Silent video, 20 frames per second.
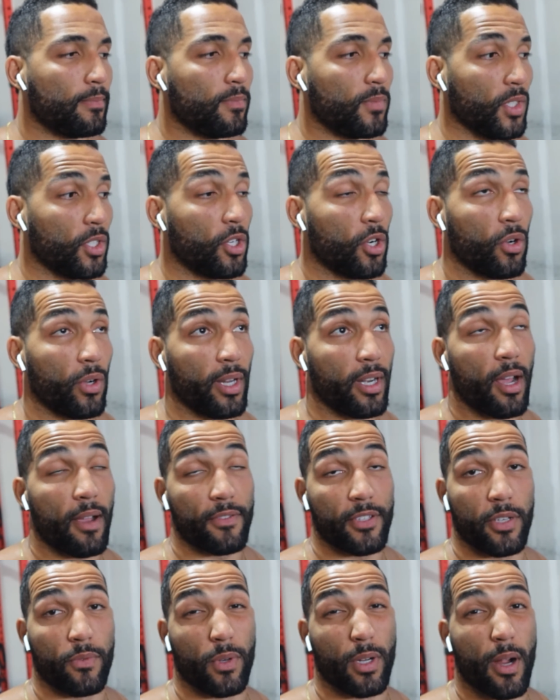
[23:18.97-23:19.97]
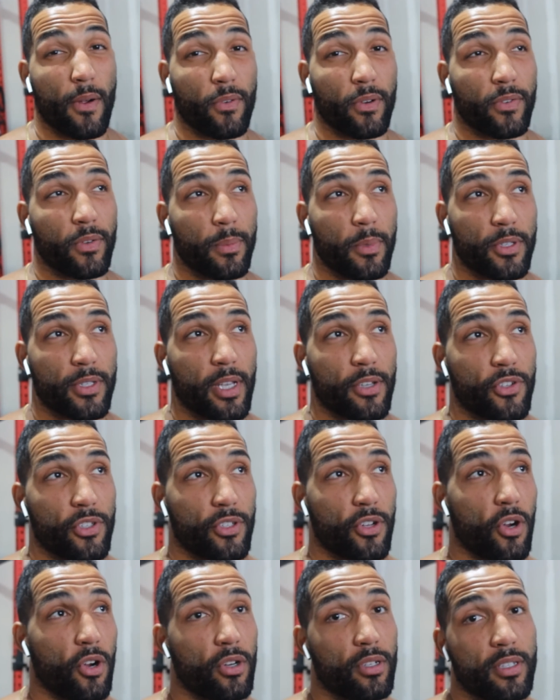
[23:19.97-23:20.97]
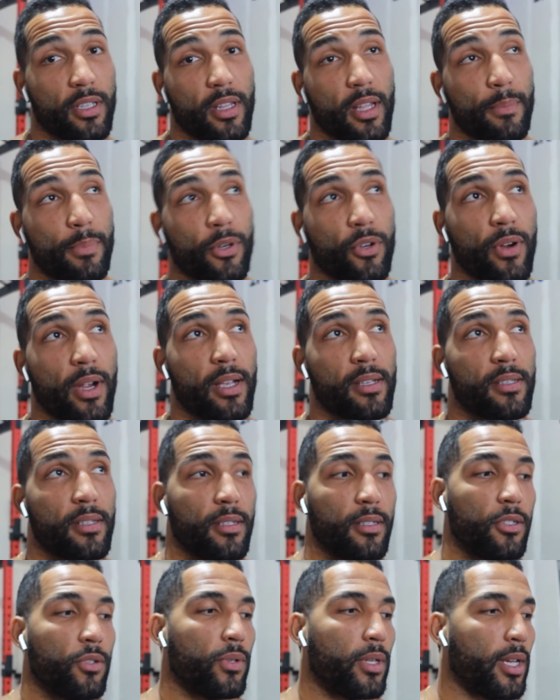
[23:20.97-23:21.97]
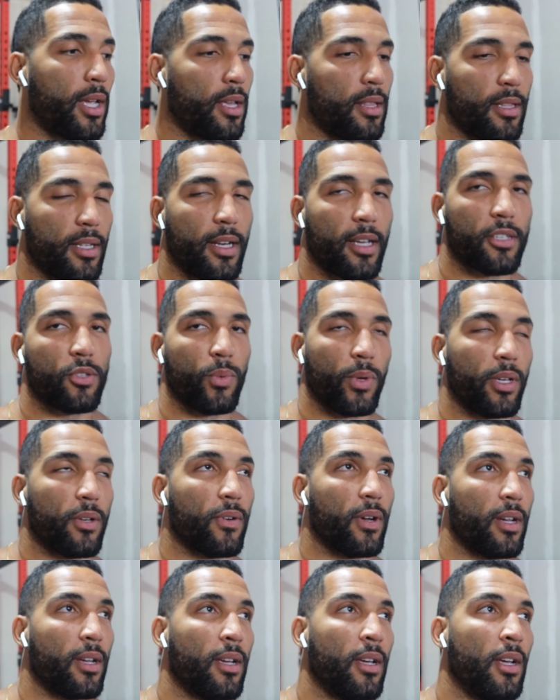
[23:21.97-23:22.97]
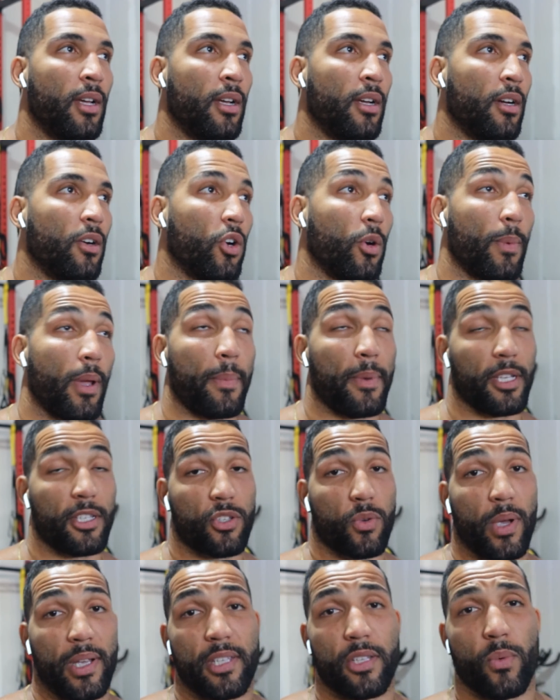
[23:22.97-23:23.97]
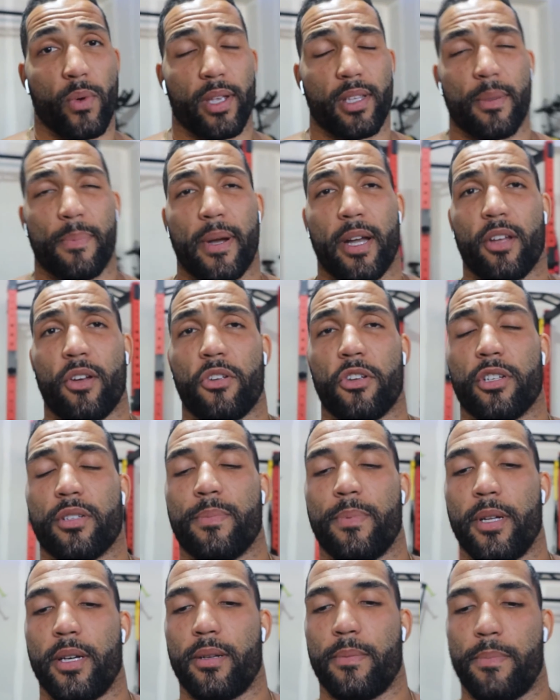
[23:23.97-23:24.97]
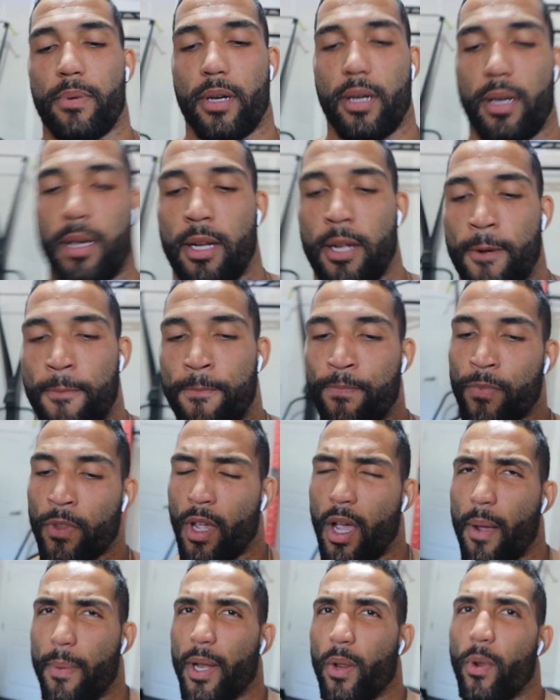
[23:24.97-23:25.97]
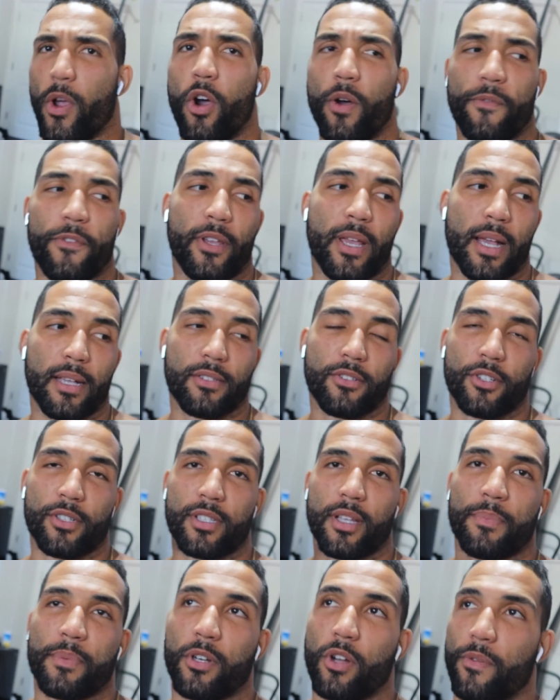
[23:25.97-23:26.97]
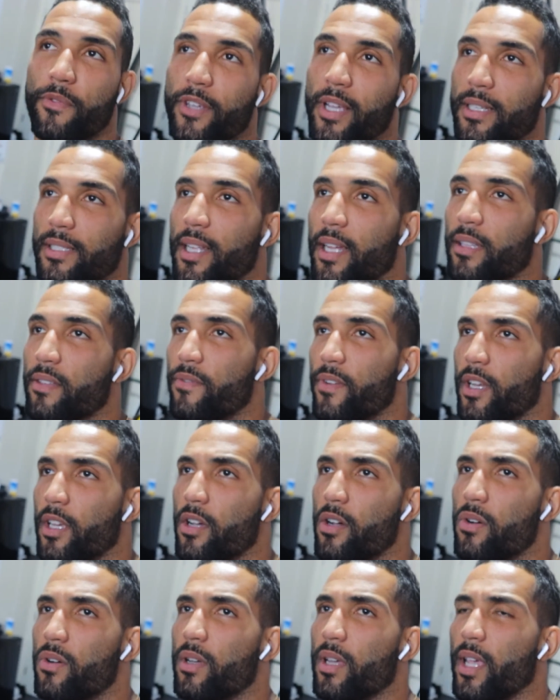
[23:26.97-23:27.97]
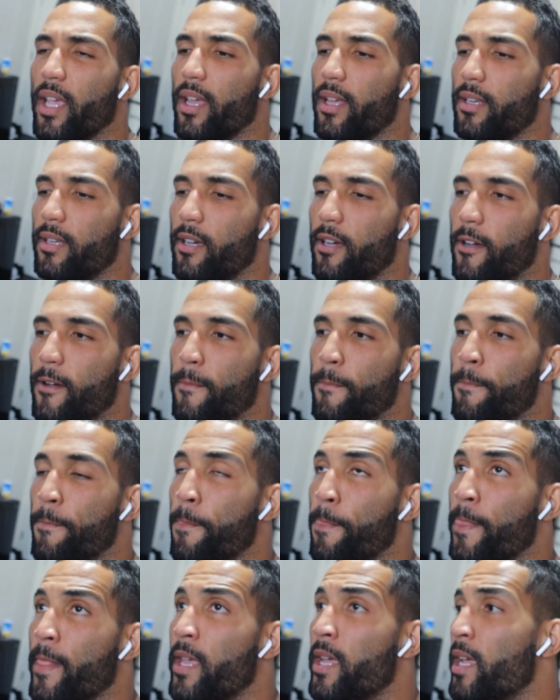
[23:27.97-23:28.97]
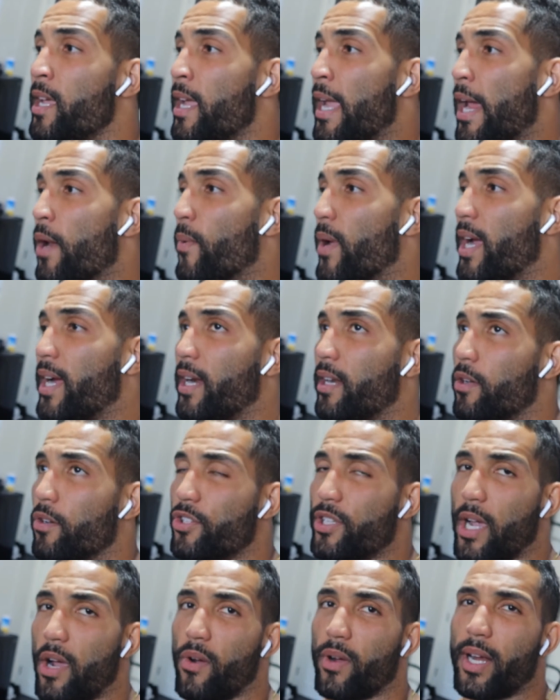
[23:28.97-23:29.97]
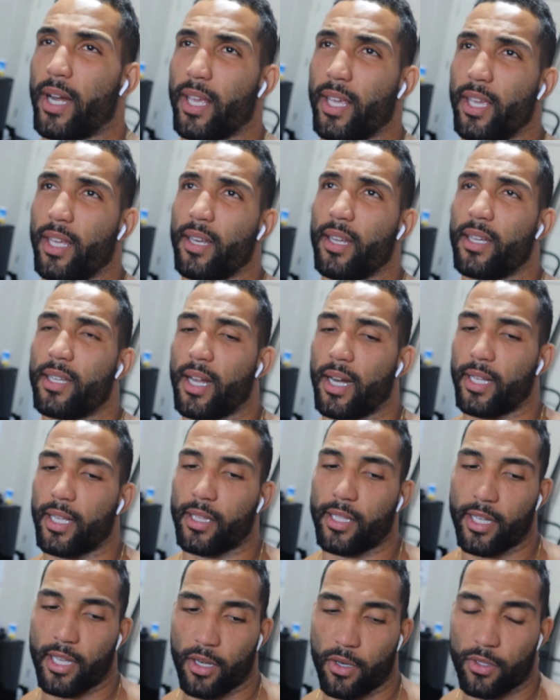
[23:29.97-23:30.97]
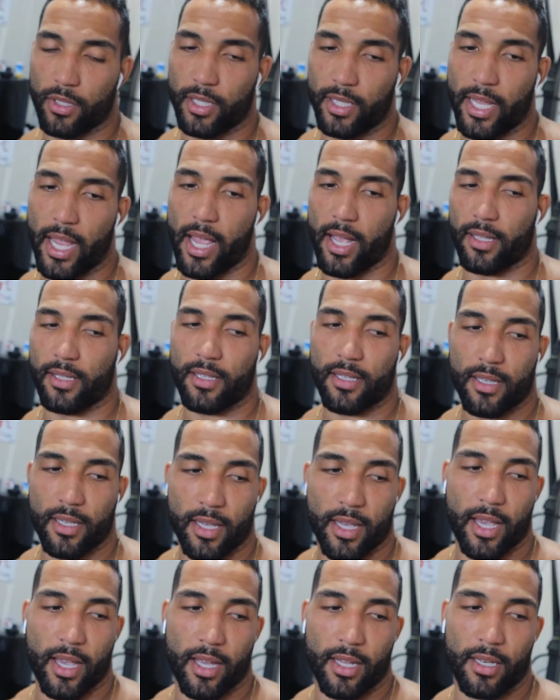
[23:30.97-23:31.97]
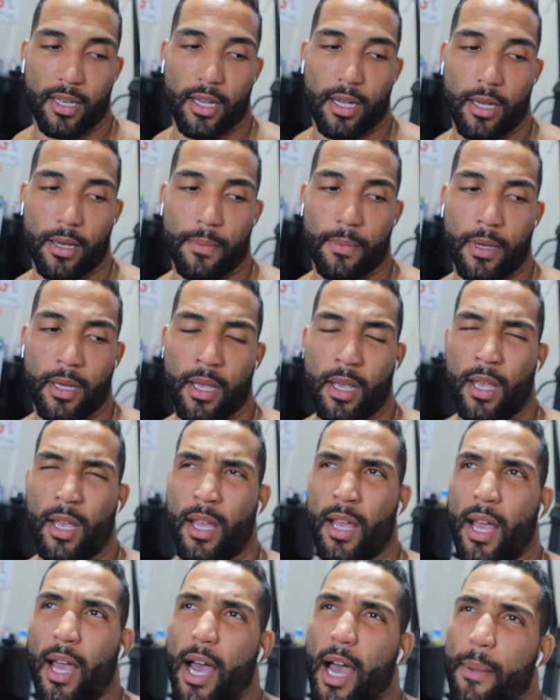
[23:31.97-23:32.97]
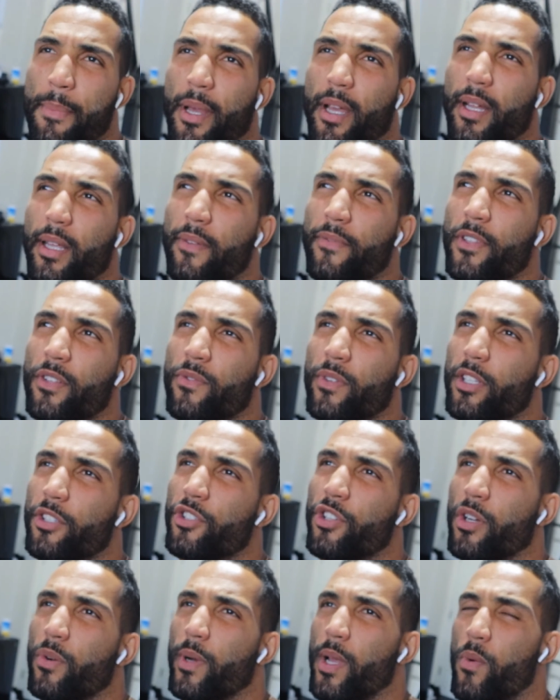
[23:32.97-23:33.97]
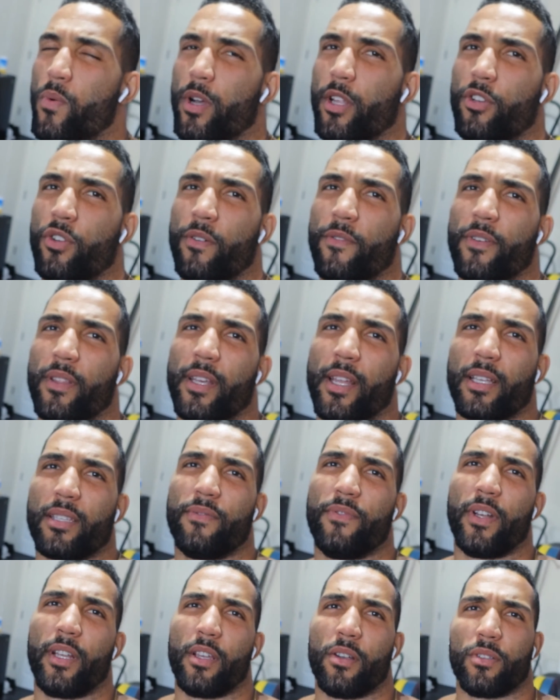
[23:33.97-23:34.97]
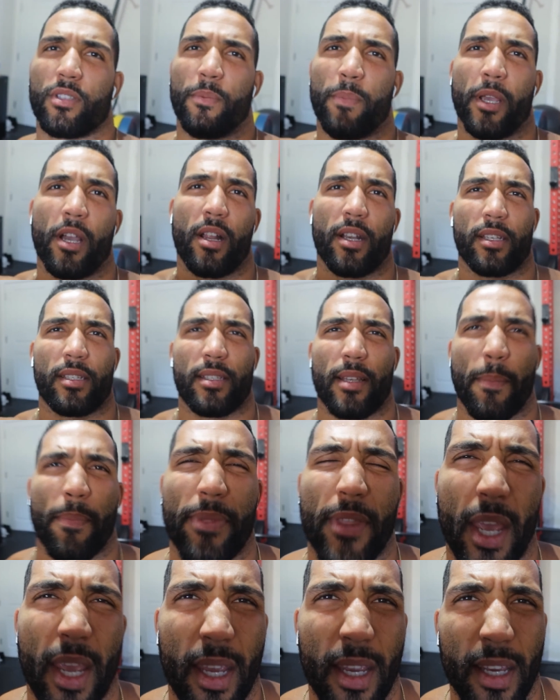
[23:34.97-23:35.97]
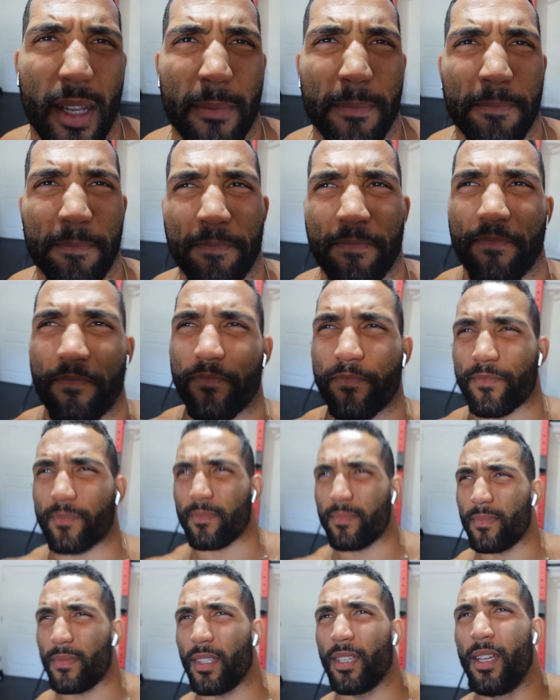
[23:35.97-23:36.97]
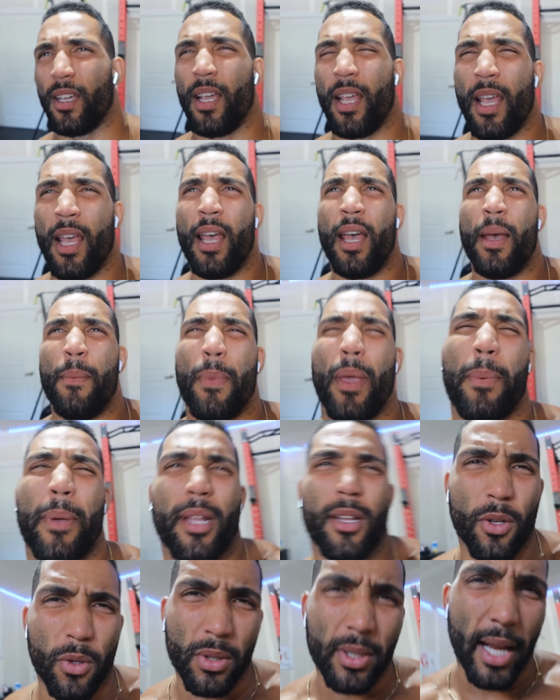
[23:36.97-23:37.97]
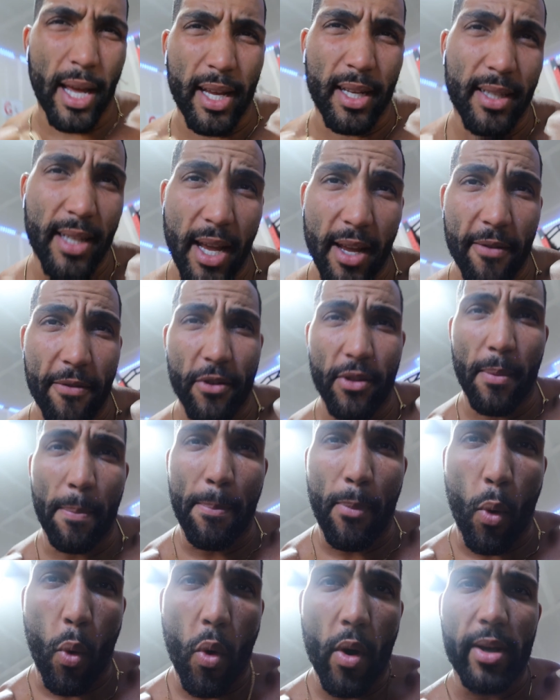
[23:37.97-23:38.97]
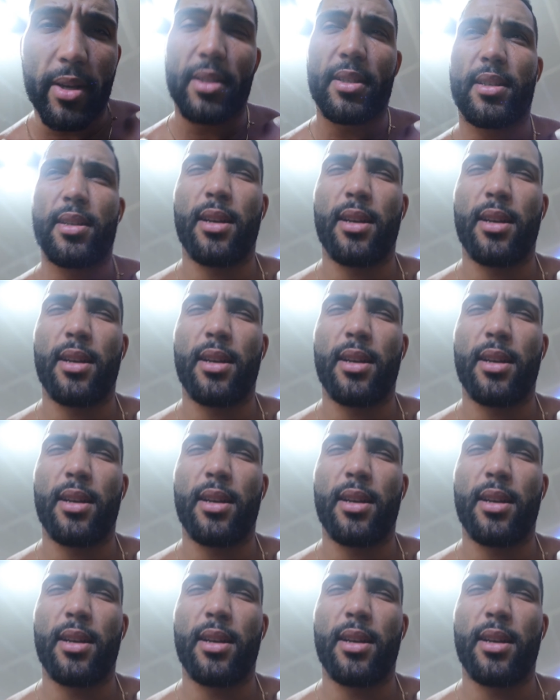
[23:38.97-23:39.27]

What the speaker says: And obviously recover from those sessions hard to then progress and do it again the next week, right? Or maybe it's twice a week depending on your split. But anyway, hope you guys learned something. Hope you guys liked the video. And anyway, I gotta go shower, I gotta eat, gotta get the kiddo to dance. And I'm not even really sure what I wanna do for the next video, to be honest. I'm thinking maybe a little leg day for the boys.